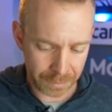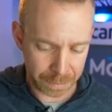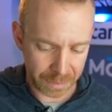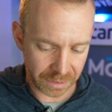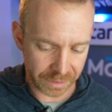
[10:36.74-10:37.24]

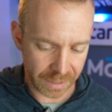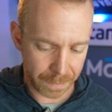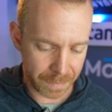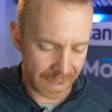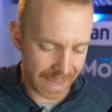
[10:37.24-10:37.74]
build
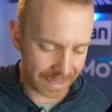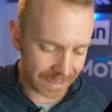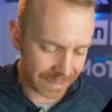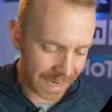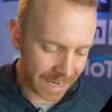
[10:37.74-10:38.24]
up that
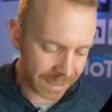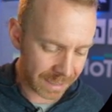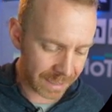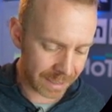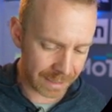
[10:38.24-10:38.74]

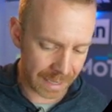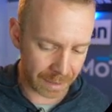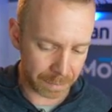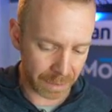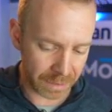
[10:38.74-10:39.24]
intensity and that
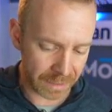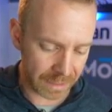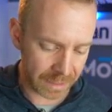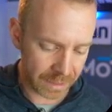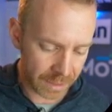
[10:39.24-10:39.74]

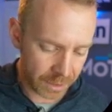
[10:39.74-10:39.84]
ability